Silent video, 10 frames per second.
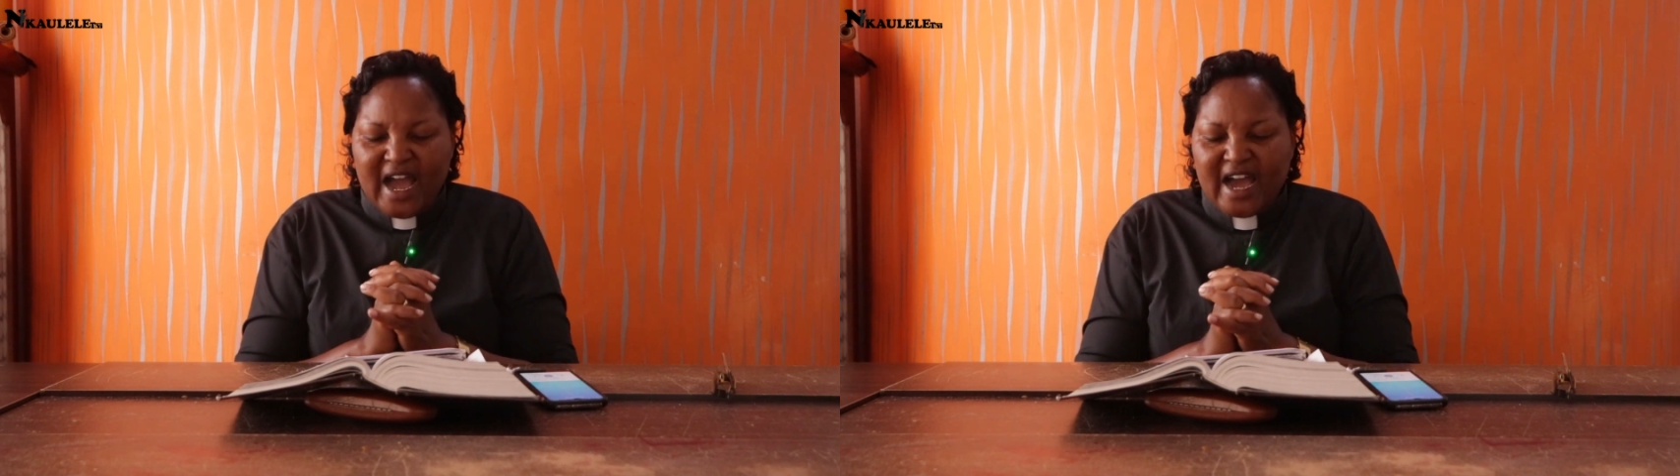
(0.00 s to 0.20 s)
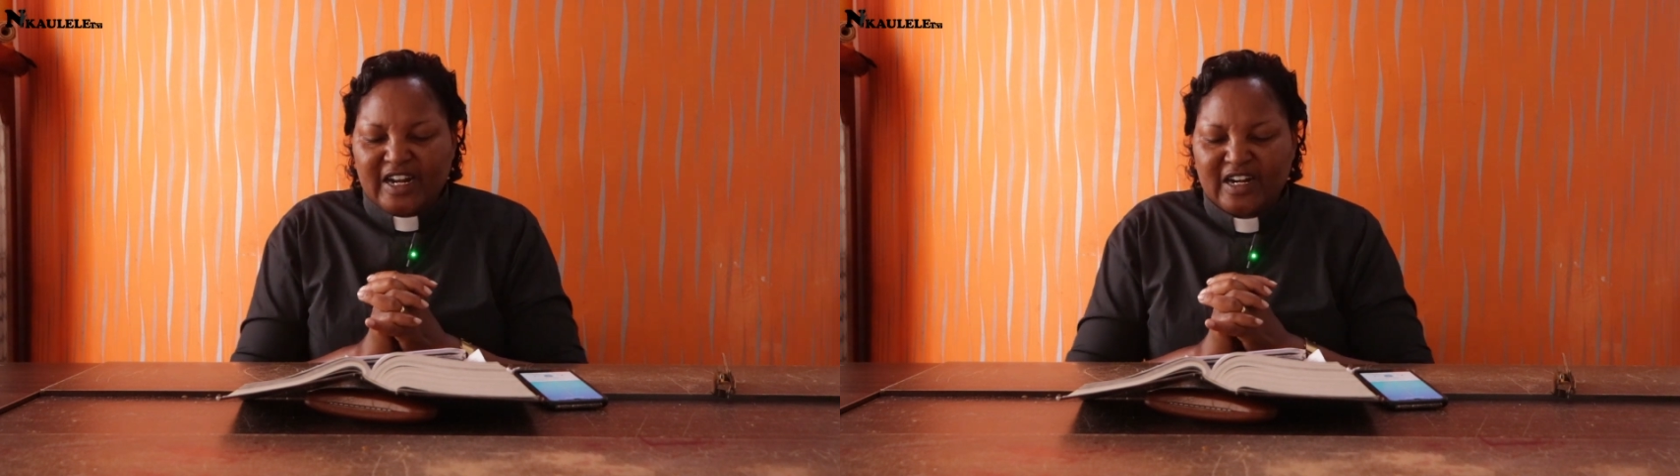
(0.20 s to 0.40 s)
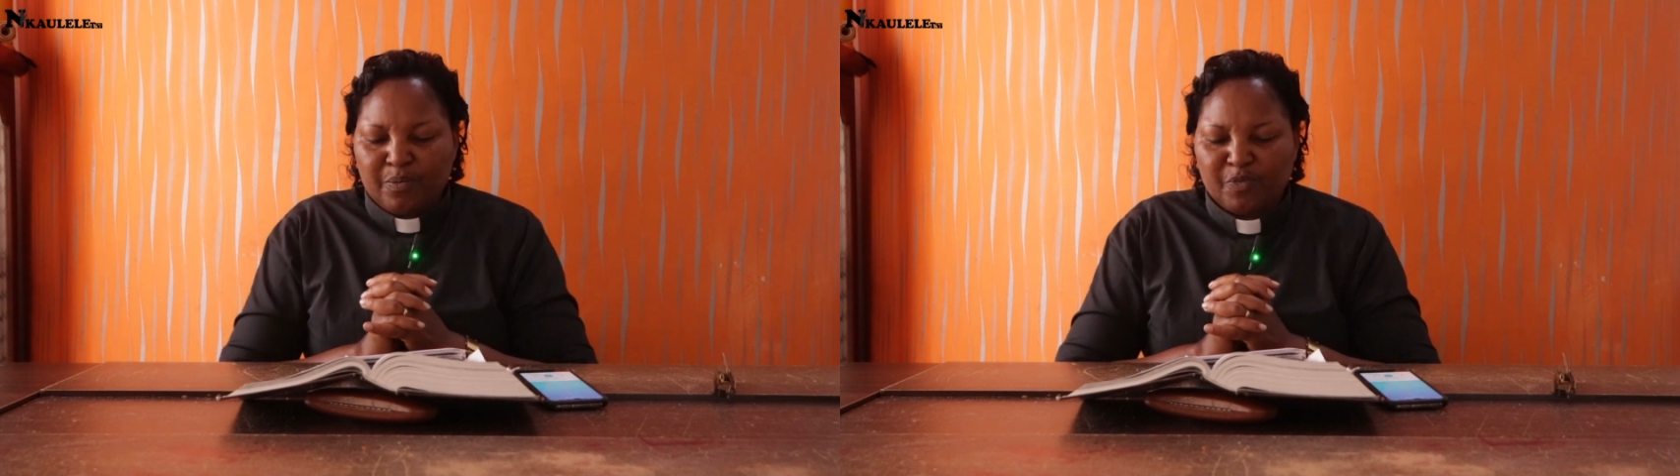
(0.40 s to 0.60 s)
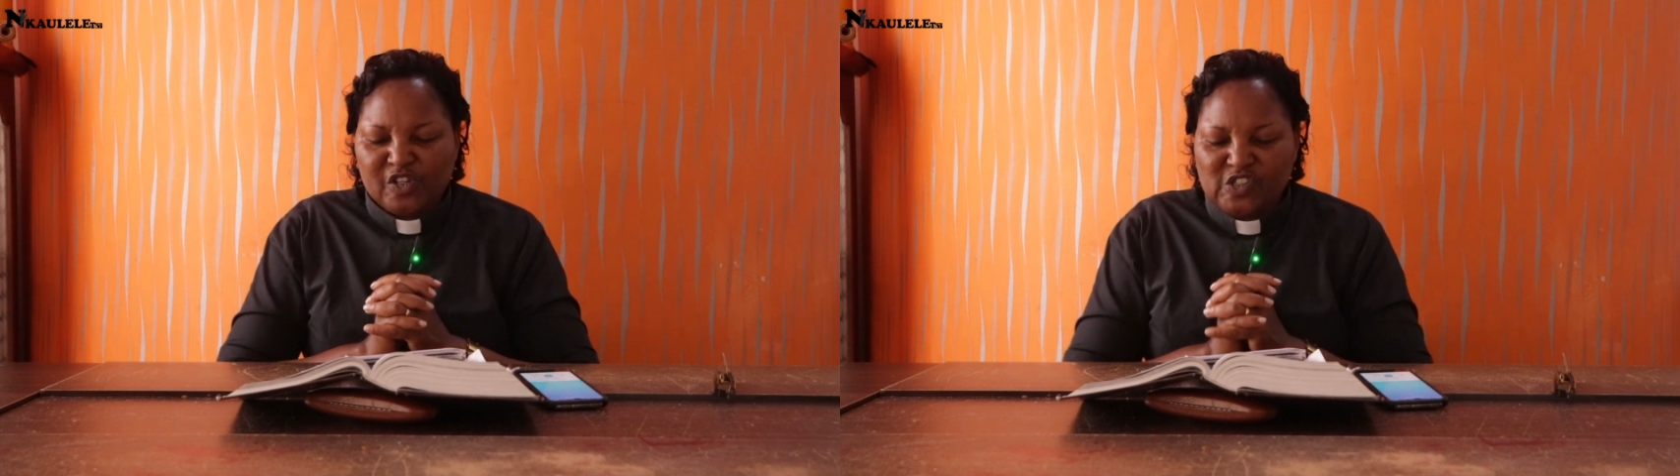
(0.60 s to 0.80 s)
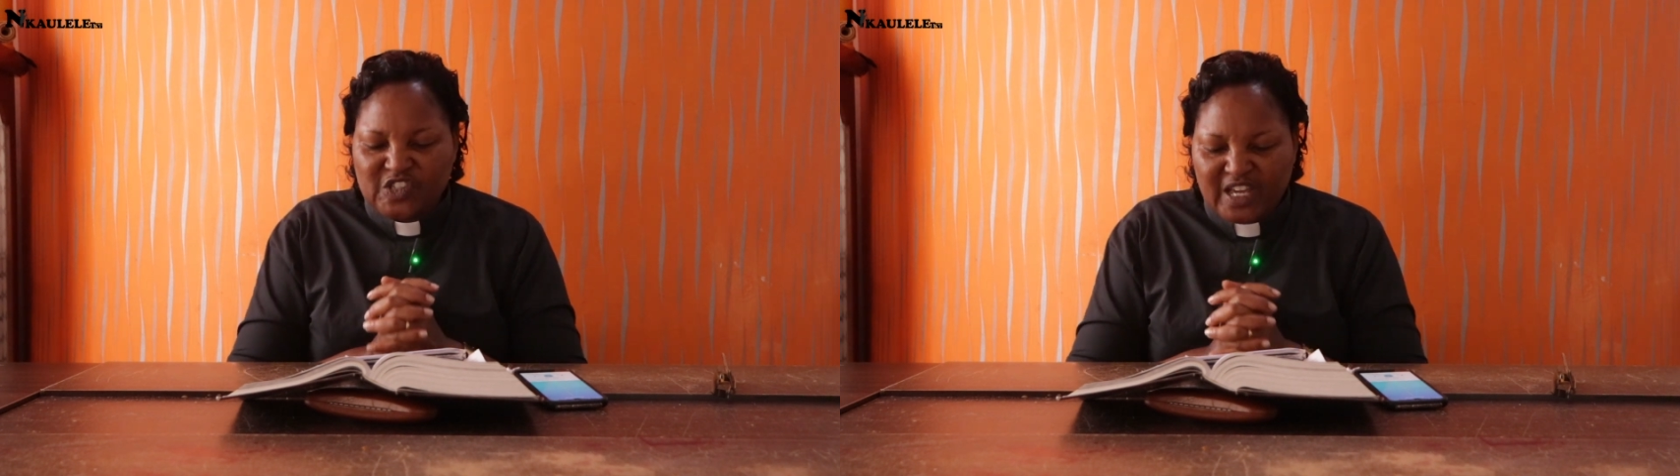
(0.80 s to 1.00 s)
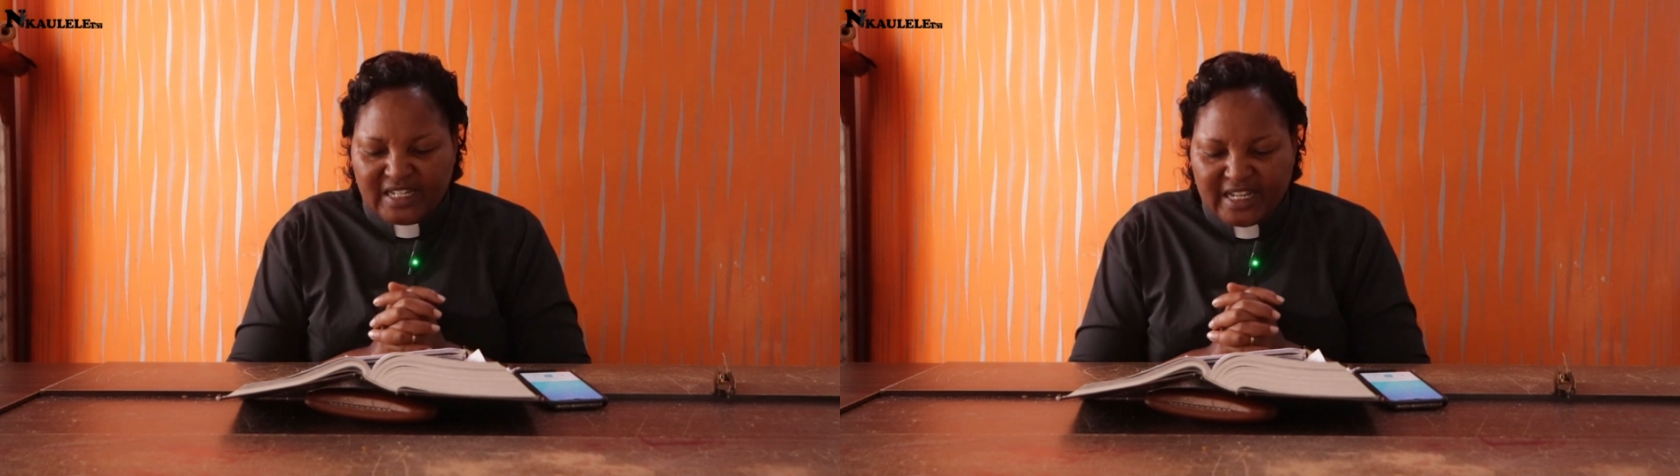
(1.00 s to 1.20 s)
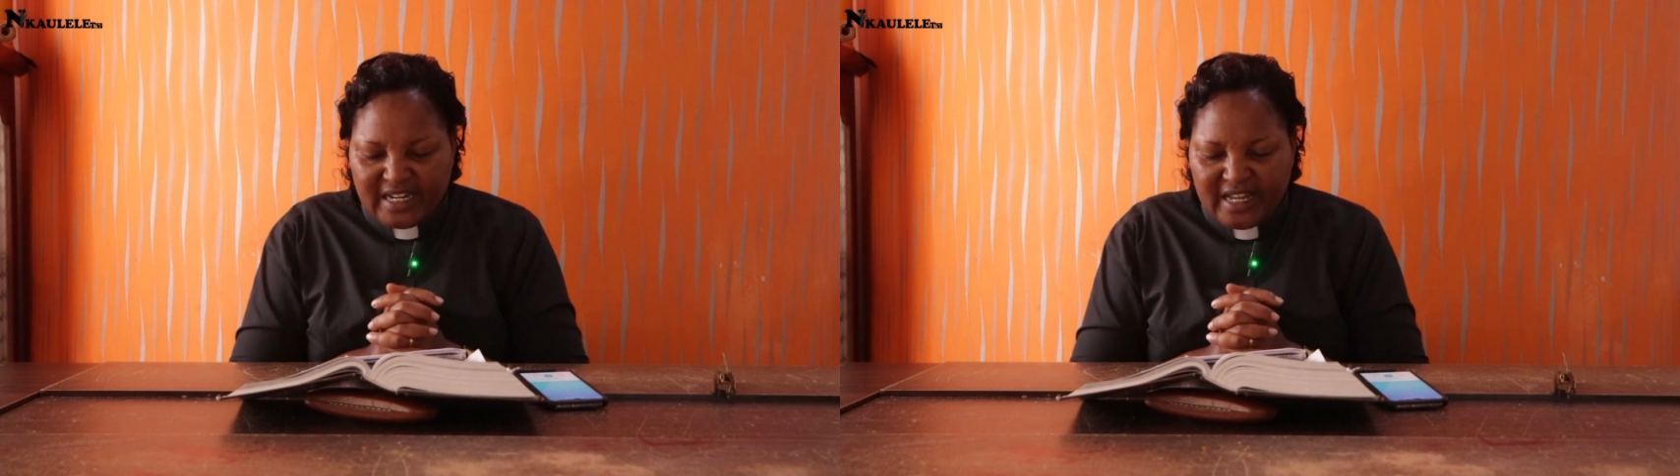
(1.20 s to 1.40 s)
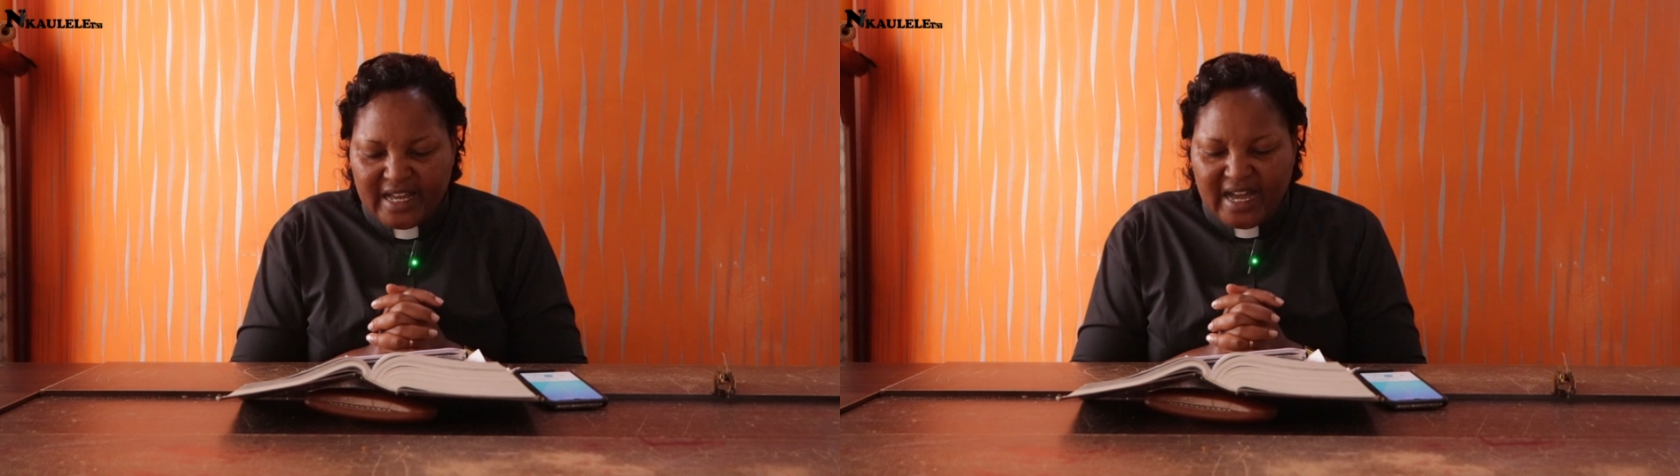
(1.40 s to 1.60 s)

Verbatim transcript: are presented